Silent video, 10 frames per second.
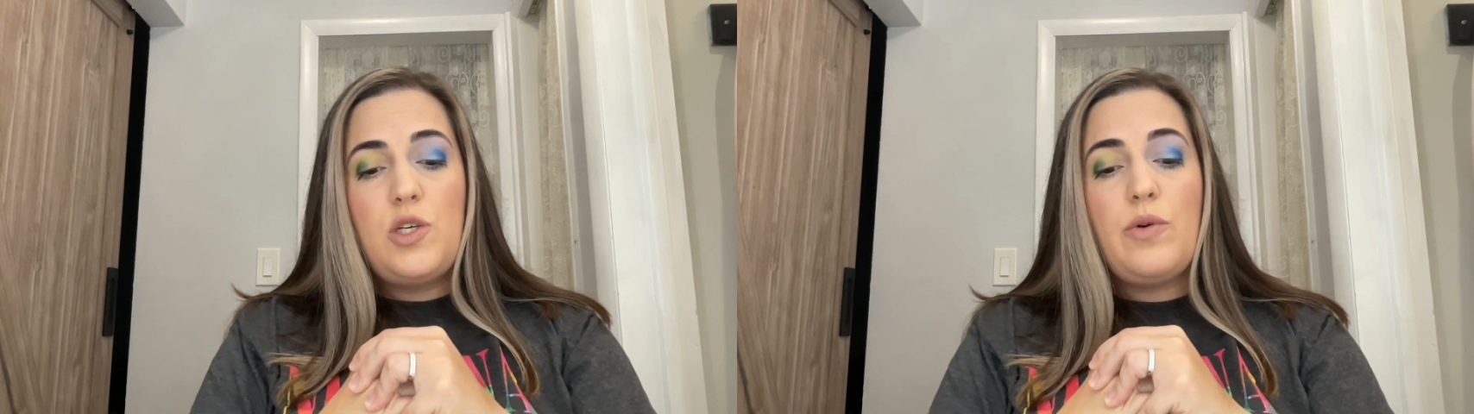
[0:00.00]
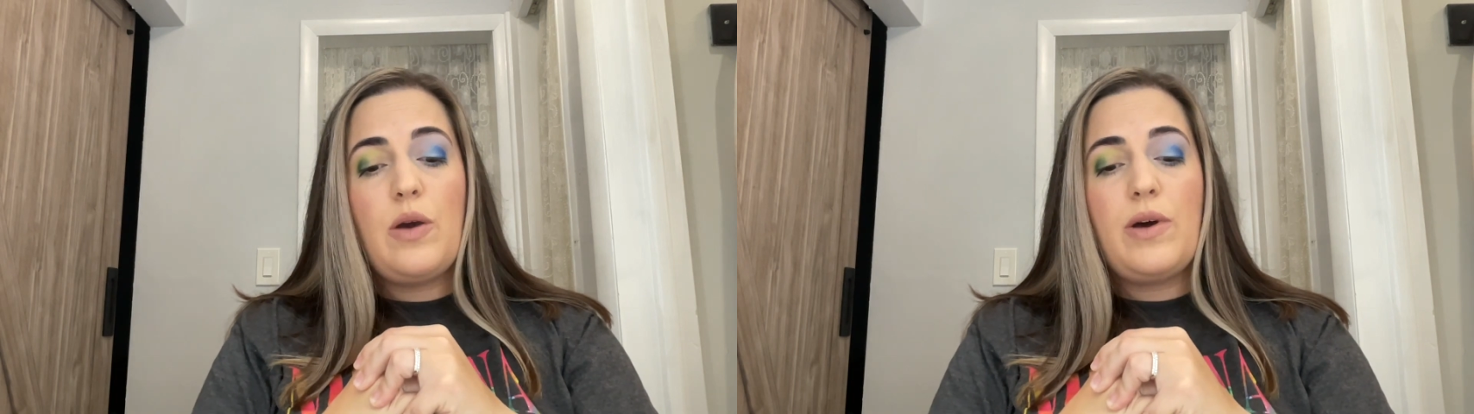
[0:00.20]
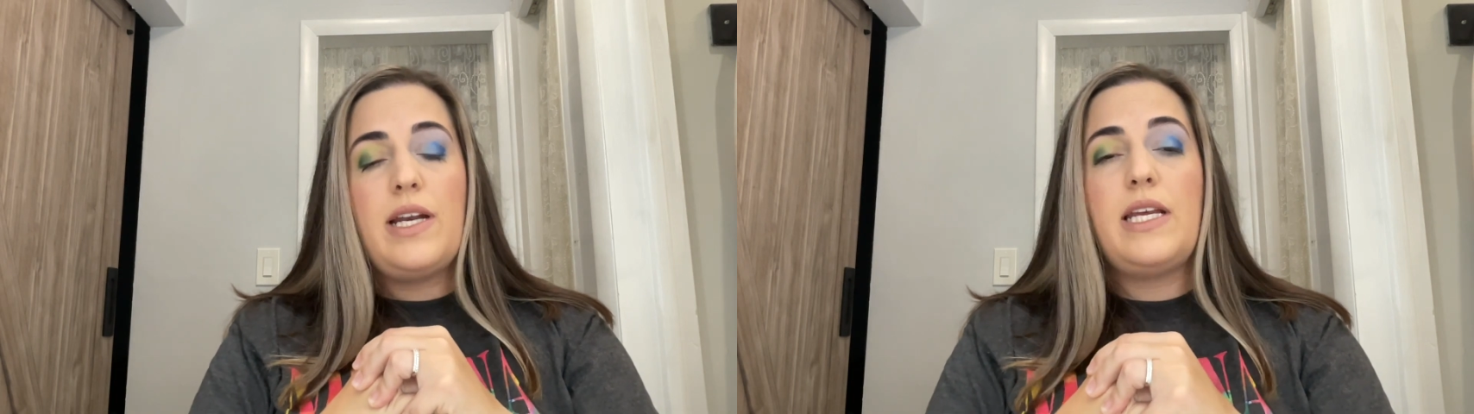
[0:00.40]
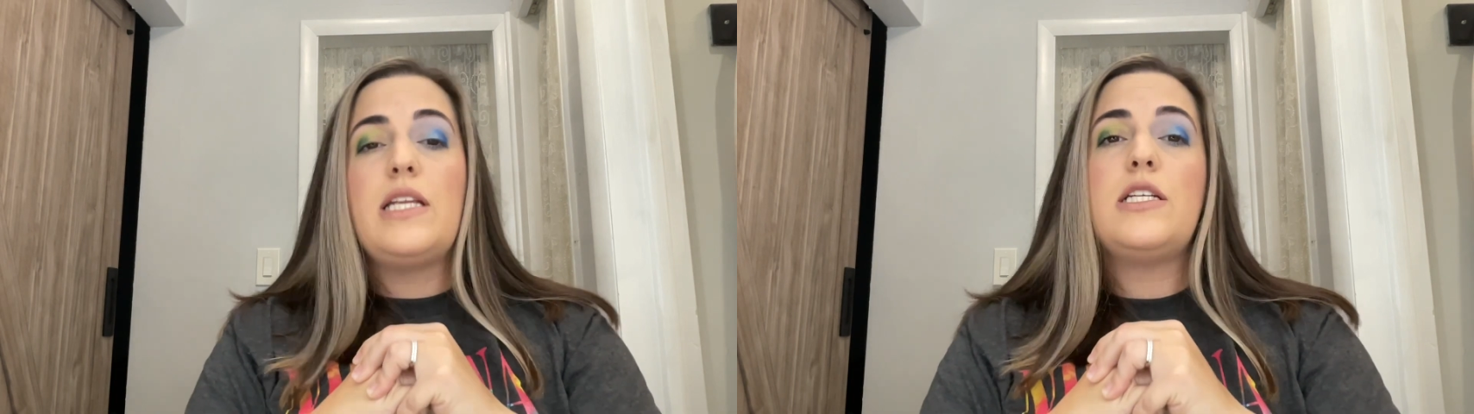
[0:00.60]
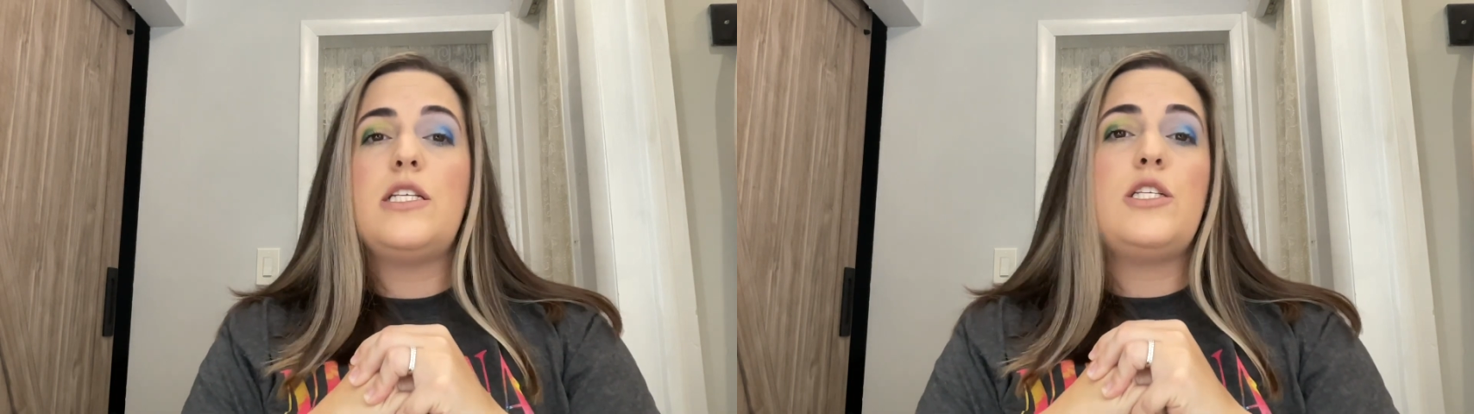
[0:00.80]
doing what it
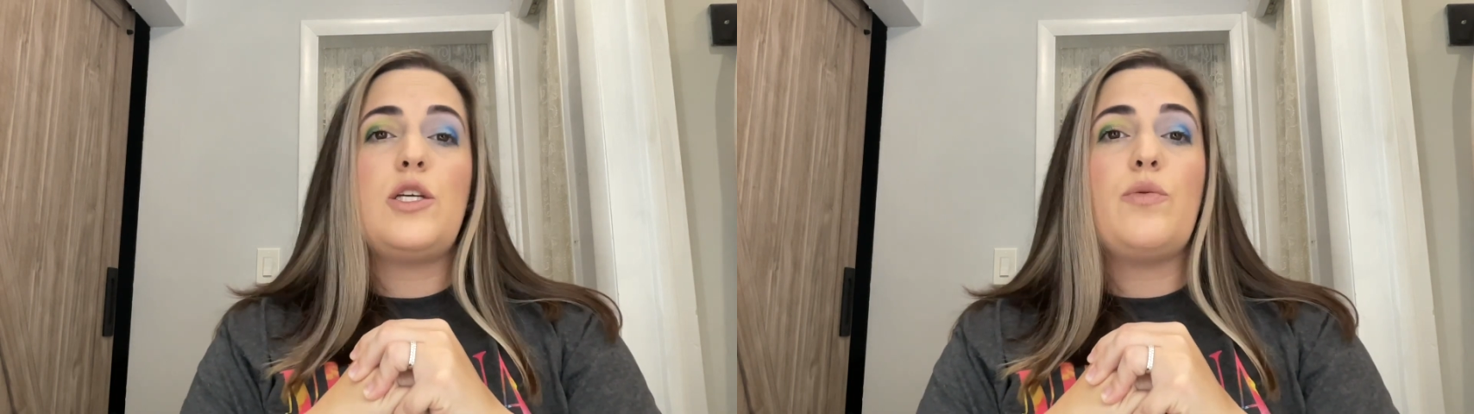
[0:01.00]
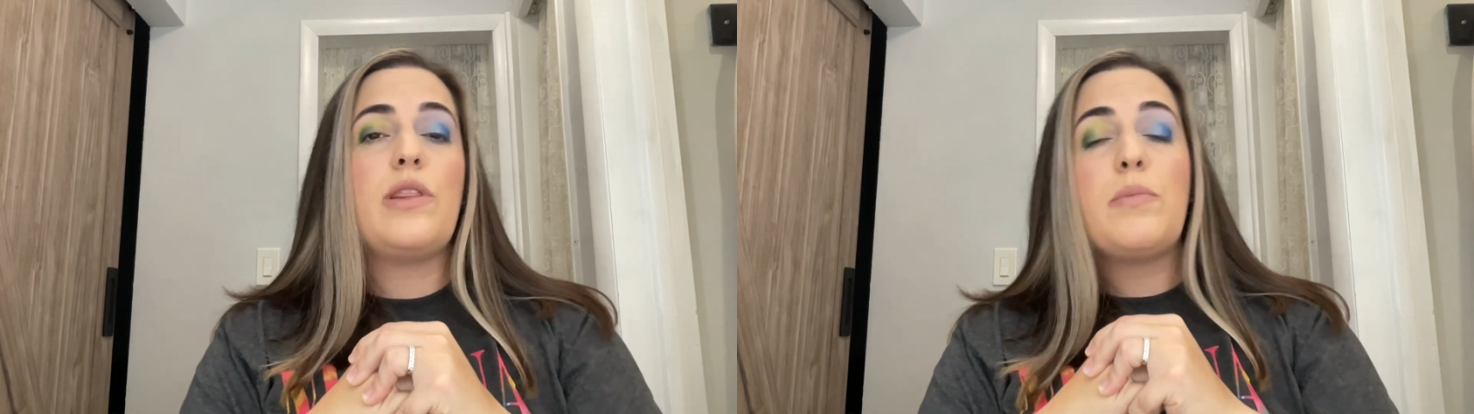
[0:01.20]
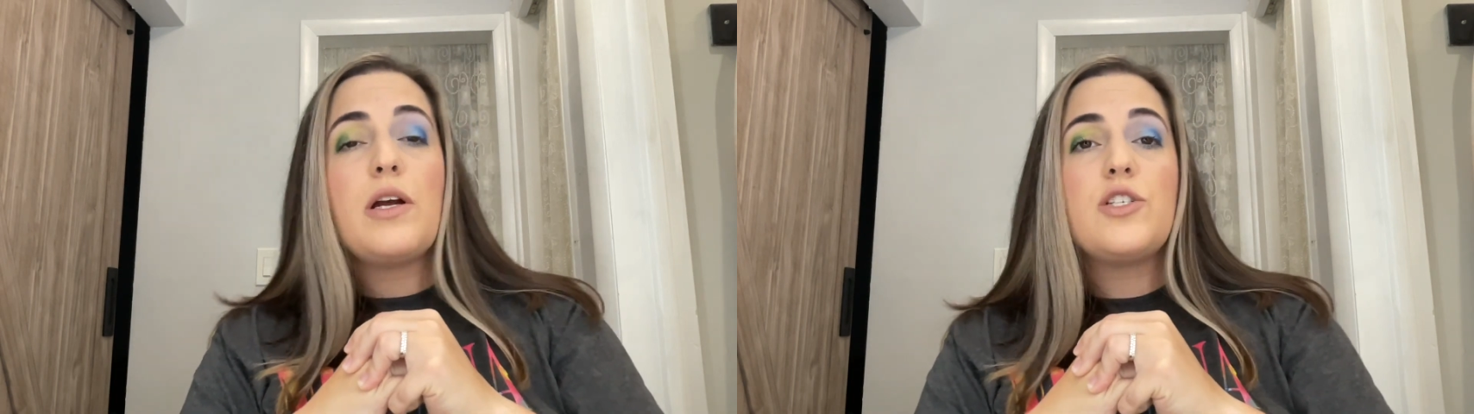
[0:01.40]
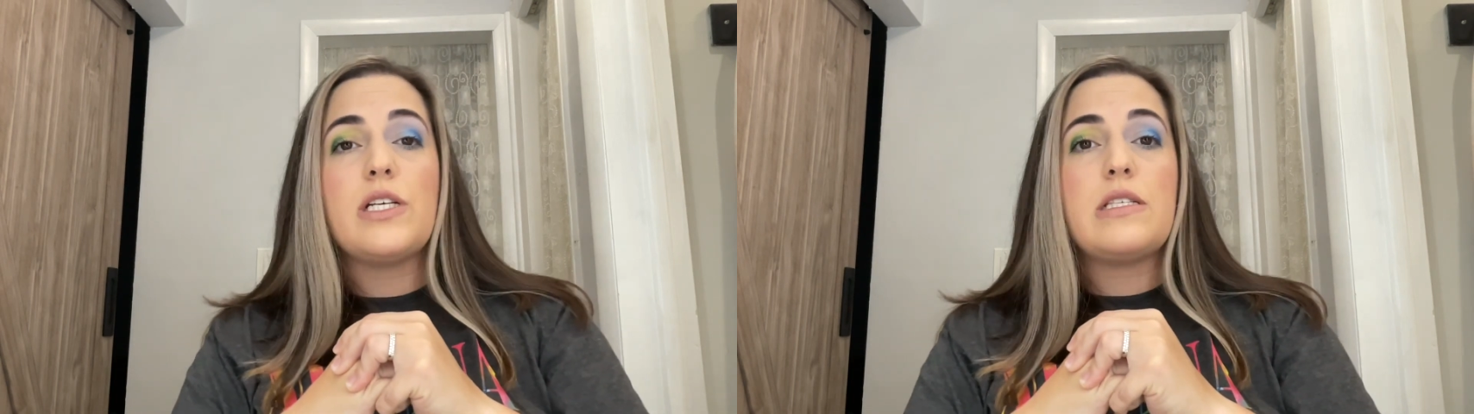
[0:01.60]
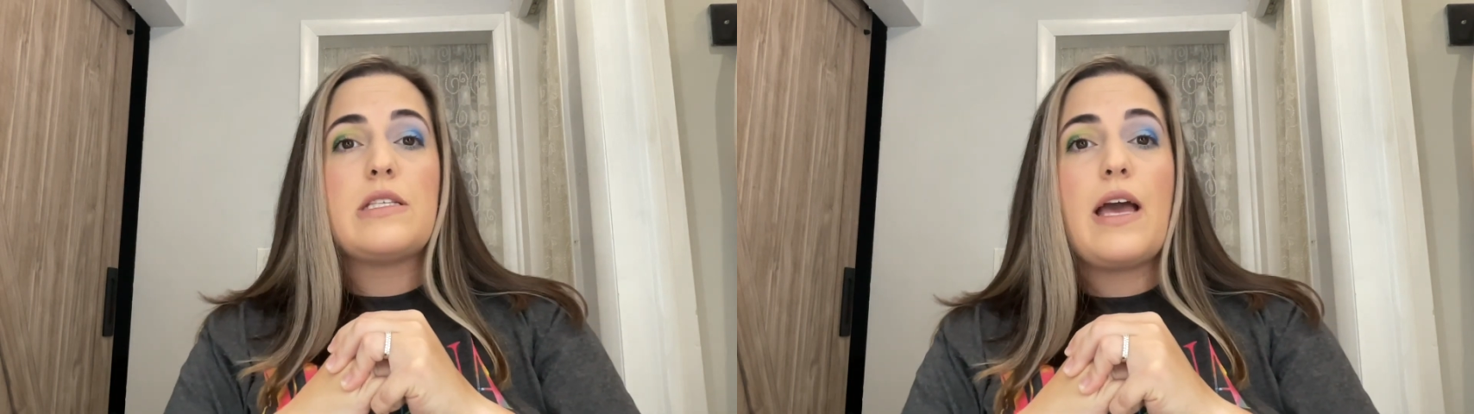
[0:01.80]
needed to do with the
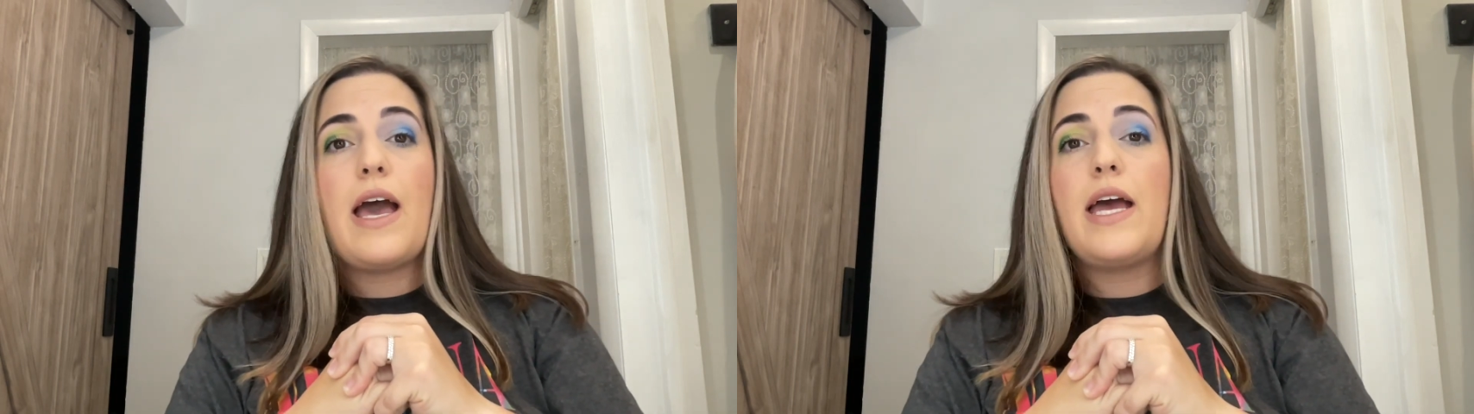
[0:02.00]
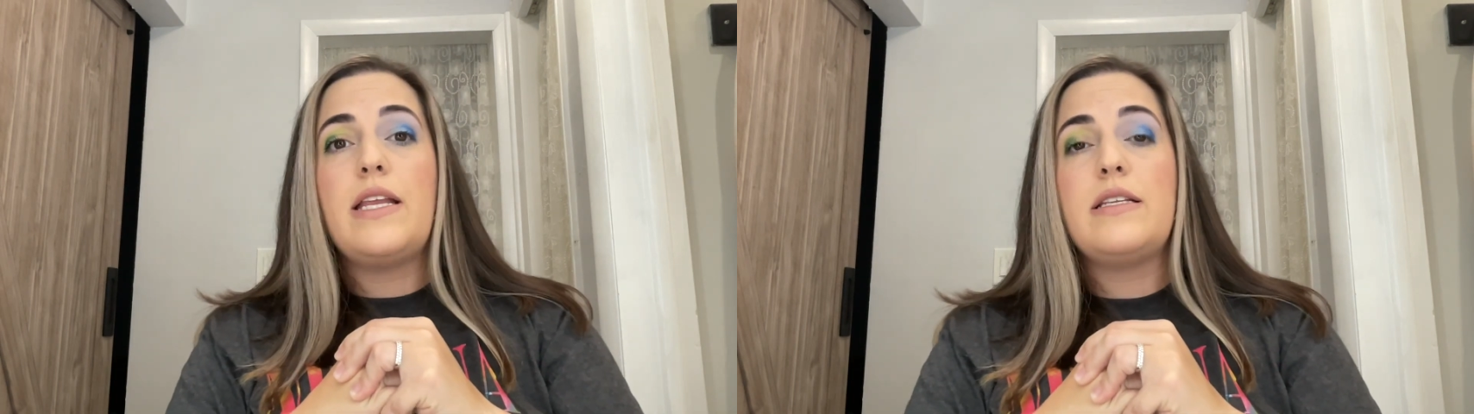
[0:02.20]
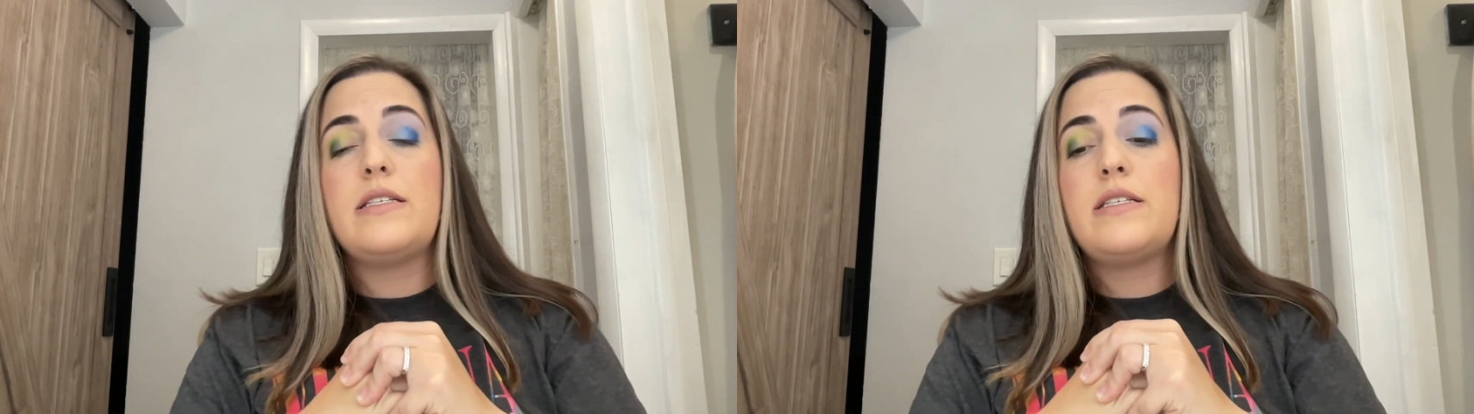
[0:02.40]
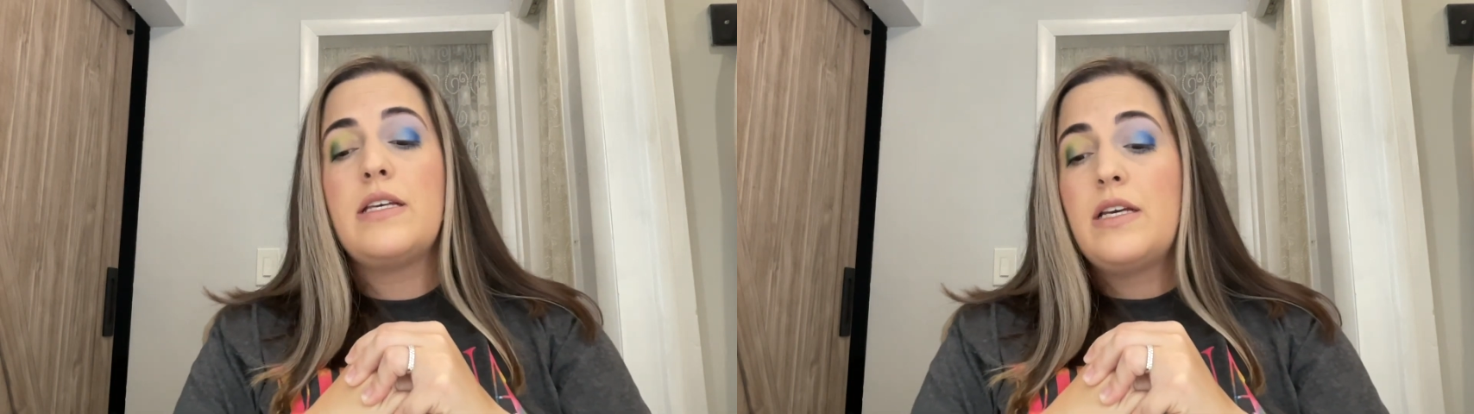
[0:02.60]
brushes, and